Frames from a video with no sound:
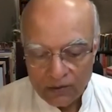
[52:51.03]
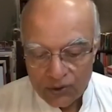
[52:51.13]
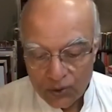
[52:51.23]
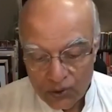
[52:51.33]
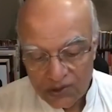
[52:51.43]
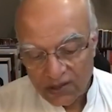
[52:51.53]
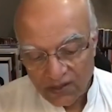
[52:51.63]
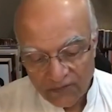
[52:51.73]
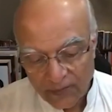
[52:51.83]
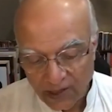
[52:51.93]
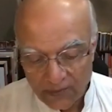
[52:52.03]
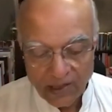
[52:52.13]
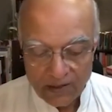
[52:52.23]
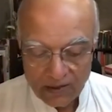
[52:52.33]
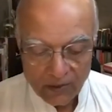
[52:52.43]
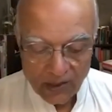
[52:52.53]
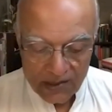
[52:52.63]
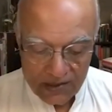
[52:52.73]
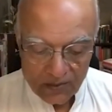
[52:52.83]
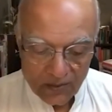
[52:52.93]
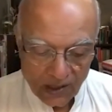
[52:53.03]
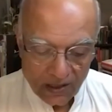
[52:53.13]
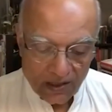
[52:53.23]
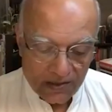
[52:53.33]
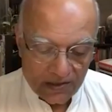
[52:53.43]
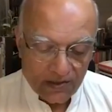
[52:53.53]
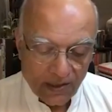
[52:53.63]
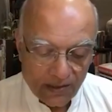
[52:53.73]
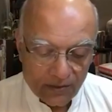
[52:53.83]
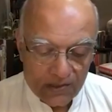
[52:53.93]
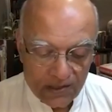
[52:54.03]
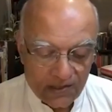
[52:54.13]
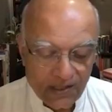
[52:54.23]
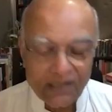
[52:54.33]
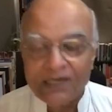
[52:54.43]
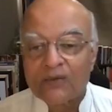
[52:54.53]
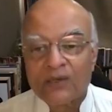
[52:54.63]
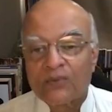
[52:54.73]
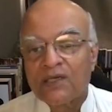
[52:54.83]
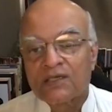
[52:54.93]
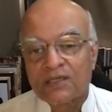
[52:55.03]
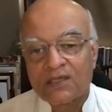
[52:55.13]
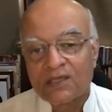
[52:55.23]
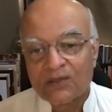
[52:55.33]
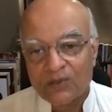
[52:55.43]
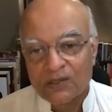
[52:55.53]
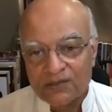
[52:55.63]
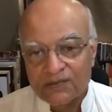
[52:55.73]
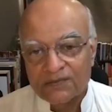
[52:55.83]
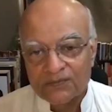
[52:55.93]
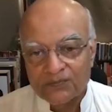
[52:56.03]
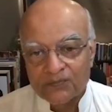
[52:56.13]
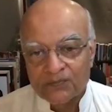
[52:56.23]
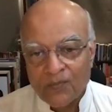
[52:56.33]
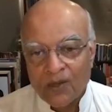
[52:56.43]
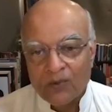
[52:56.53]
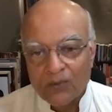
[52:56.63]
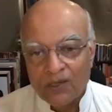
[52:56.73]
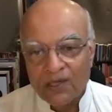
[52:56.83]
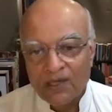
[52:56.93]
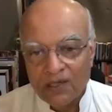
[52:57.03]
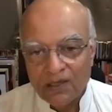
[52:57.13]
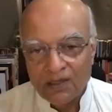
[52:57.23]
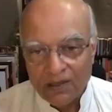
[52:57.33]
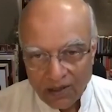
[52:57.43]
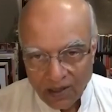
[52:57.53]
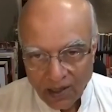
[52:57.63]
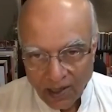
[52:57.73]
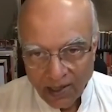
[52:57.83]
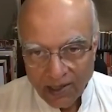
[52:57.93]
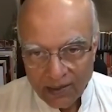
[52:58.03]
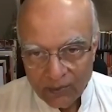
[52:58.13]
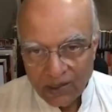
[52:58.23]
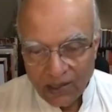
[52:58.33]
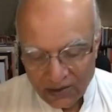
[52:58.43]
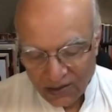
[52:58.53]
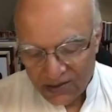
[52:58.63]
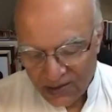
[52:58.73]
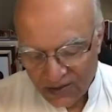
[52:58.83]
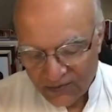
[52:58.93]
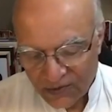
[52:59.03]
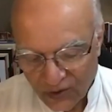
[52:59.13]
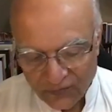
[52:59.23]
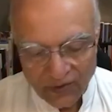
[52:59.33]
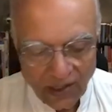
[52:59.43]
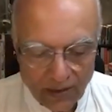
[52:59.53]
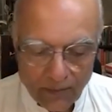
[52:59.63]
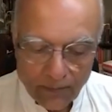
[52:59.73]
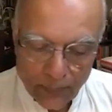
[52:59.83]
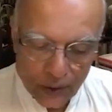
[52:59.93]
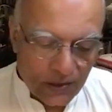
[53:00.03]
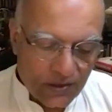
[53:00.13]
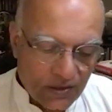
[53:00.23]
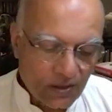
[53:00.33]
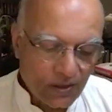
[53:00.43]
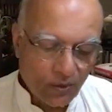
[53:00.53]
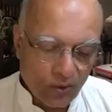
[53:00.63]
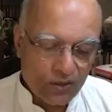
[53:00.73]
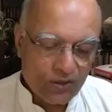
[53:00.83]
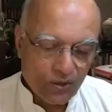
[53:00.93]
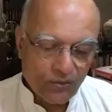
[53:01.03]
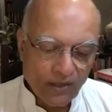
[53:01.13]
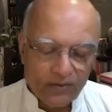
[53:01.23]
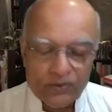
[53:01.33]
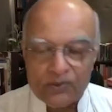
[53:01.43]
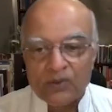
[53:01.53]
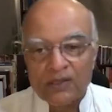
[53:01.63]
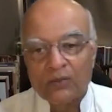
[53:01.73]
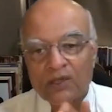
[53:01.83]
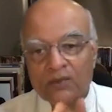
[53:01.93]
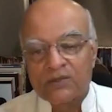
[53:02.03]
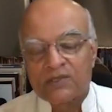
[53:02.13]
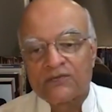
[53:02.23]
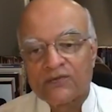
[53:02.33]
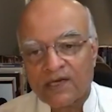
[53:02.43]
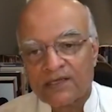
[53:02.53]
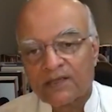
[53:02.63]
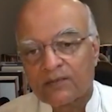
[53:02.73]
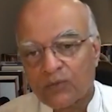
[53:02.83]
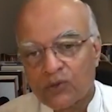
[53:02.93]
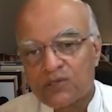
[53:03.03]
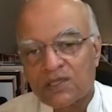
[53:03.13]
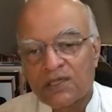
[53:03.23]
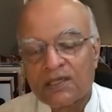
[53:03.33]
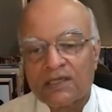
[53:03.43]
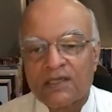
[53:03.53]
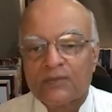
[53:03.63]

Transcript: to serve primarily Western markets. That was exactly when we turned inwards. We cut ourselves off. Politically also, that was when the world was divided most clearly